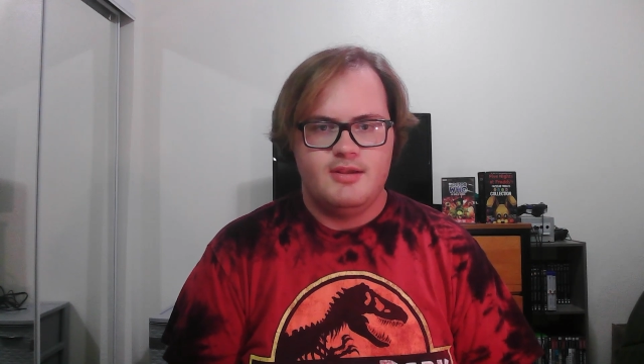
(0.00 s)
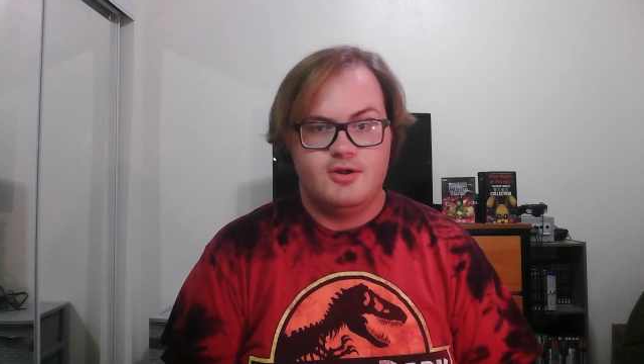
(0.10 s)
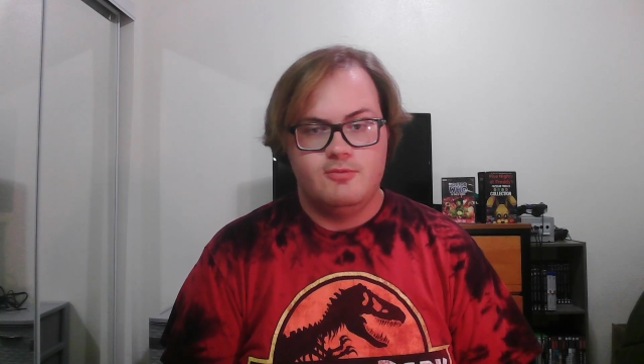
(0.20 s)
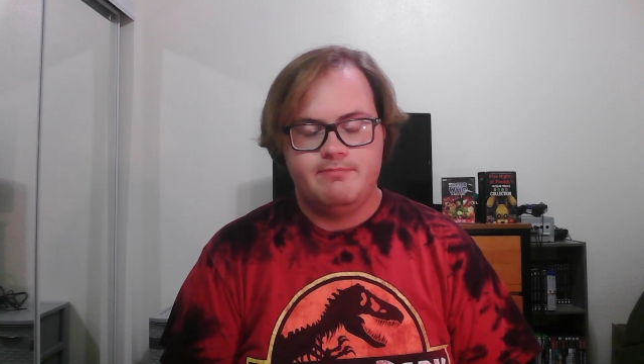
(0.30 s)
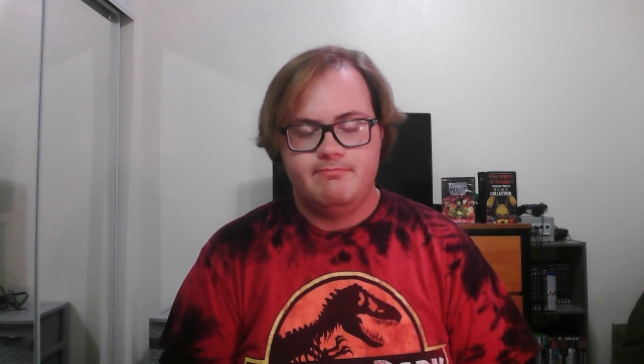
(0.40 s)

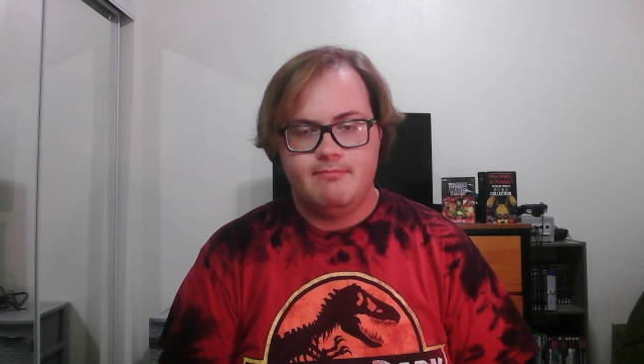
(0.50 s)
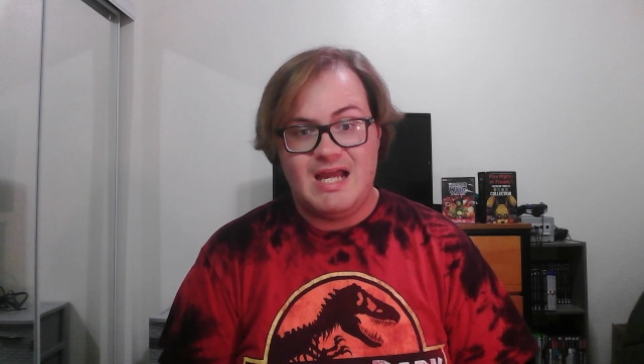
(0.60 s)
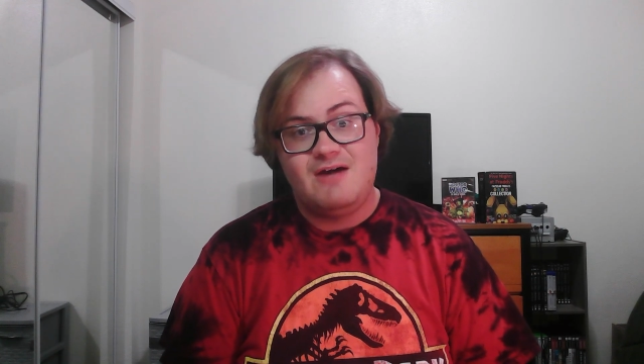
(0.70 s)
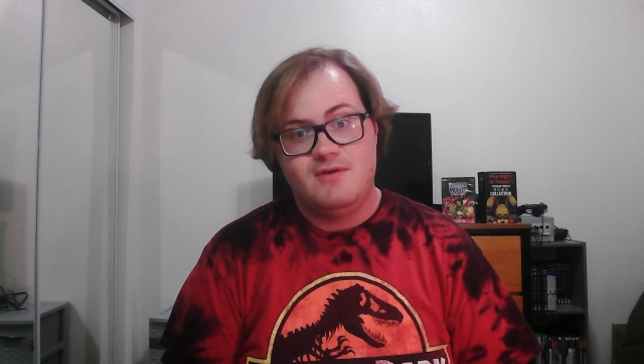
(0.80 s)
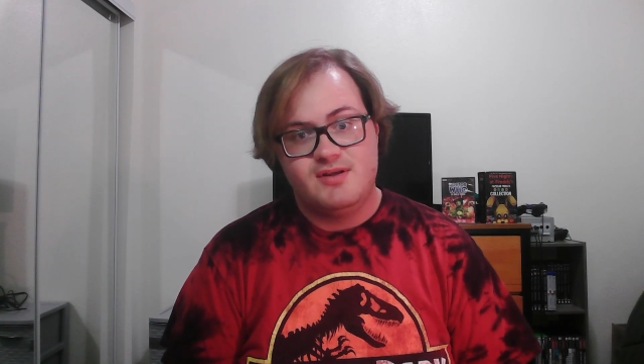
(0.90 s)
Although,
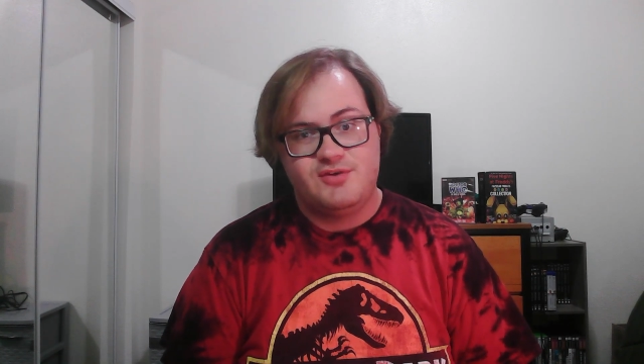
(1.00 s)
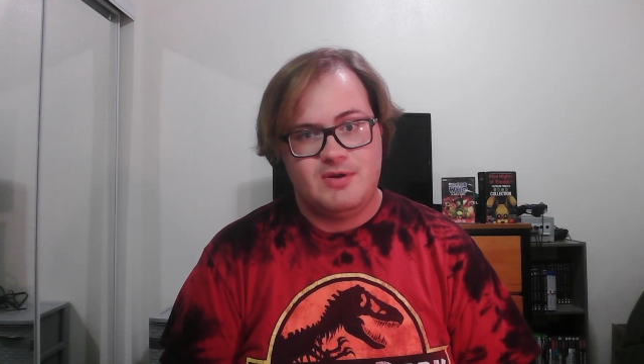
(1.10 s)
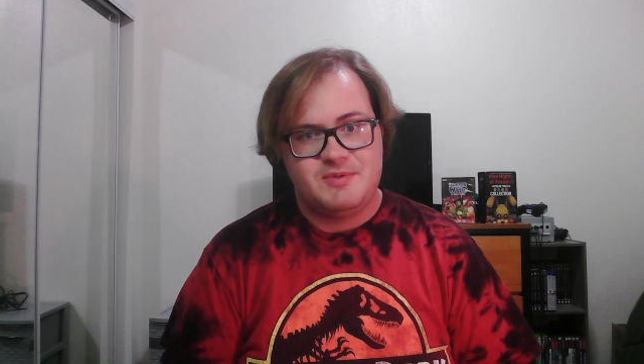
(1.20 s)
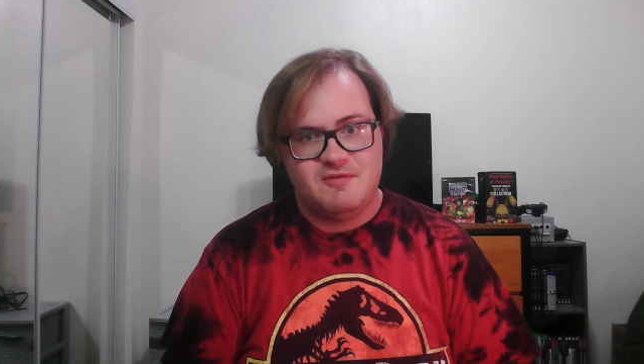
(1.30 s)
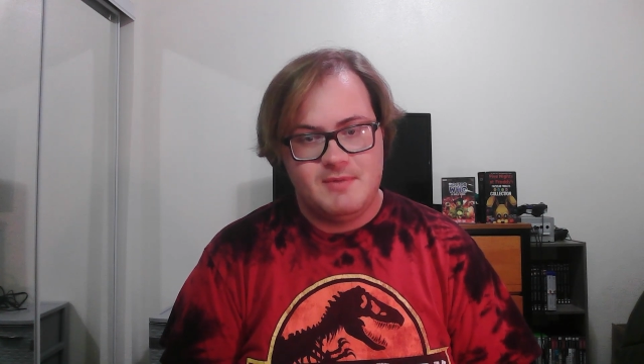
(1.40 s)
out of all the
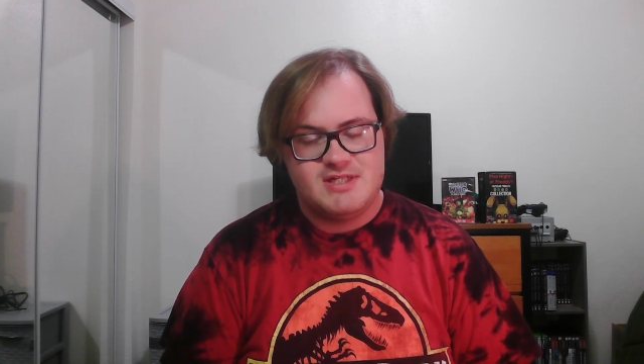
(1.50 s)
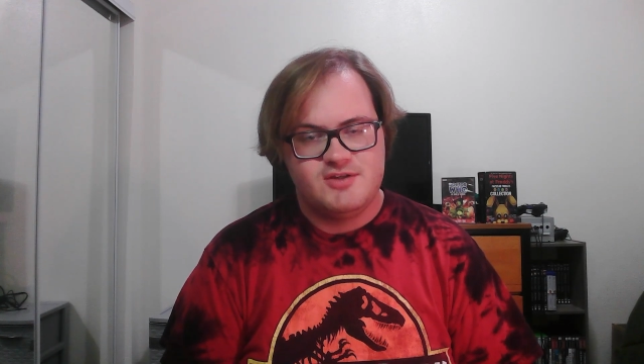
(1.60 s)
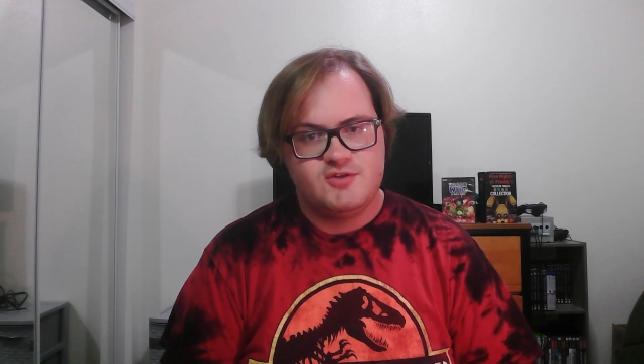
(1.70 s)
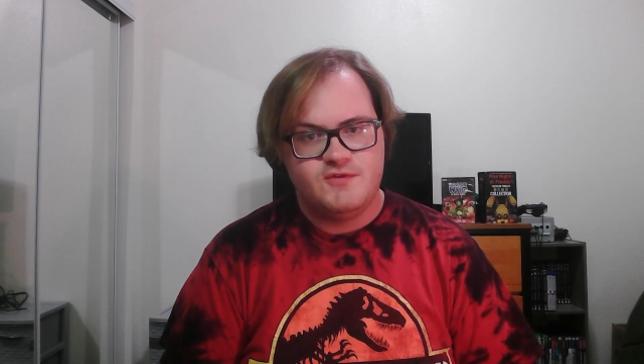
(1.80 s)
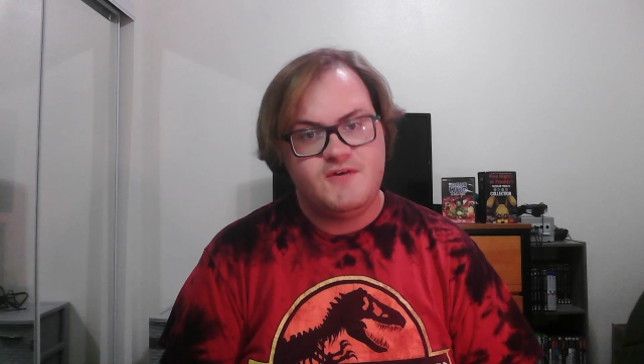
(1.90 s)
scripts I've
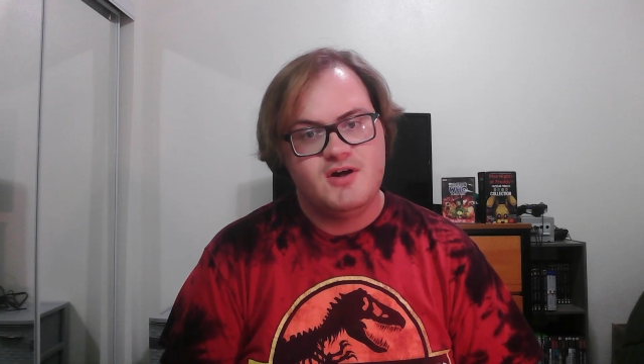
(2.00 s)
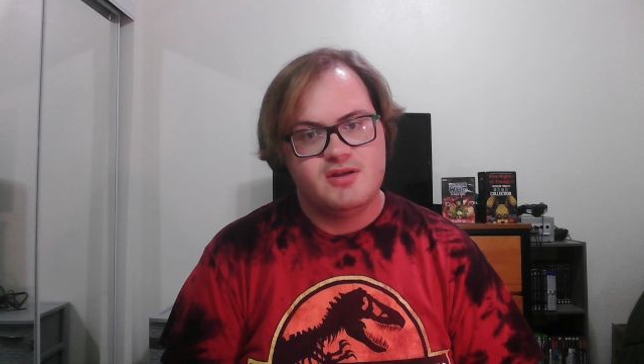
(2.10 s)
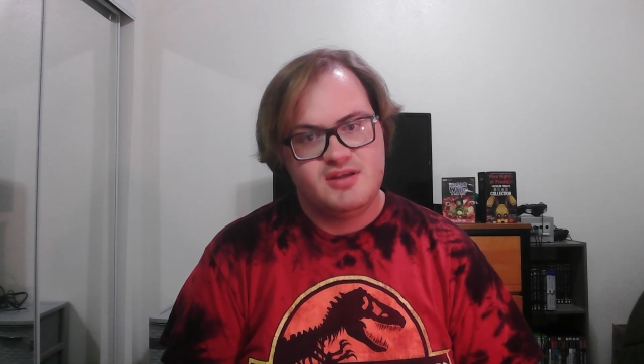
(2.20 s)
mentioned so far,